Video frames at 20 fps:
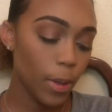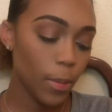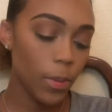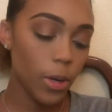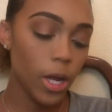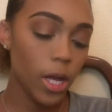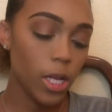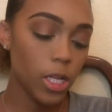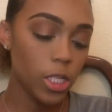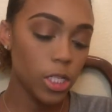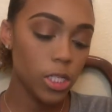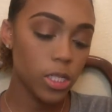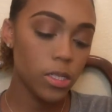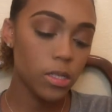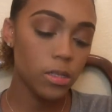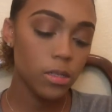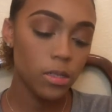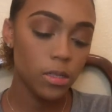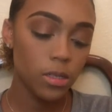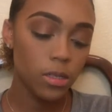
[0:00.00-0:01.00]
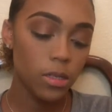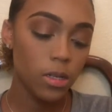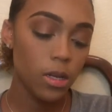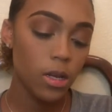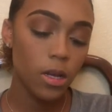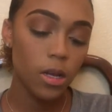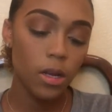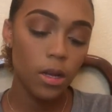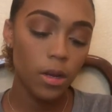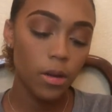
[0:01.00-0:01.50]
my brush
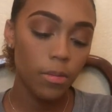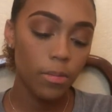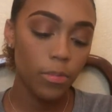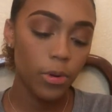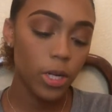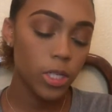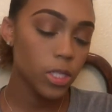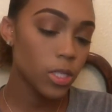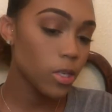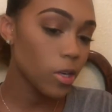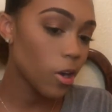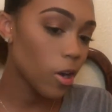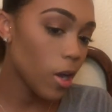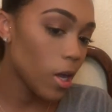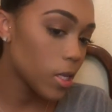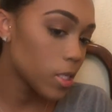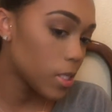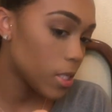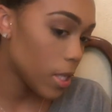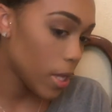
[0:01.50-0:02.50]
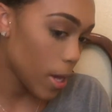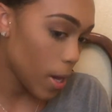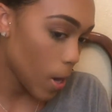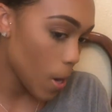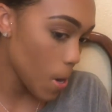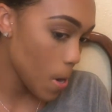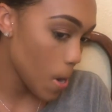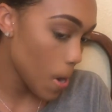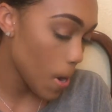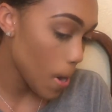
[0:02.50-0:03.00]
it across
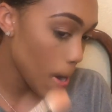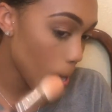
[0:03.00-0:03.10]
there.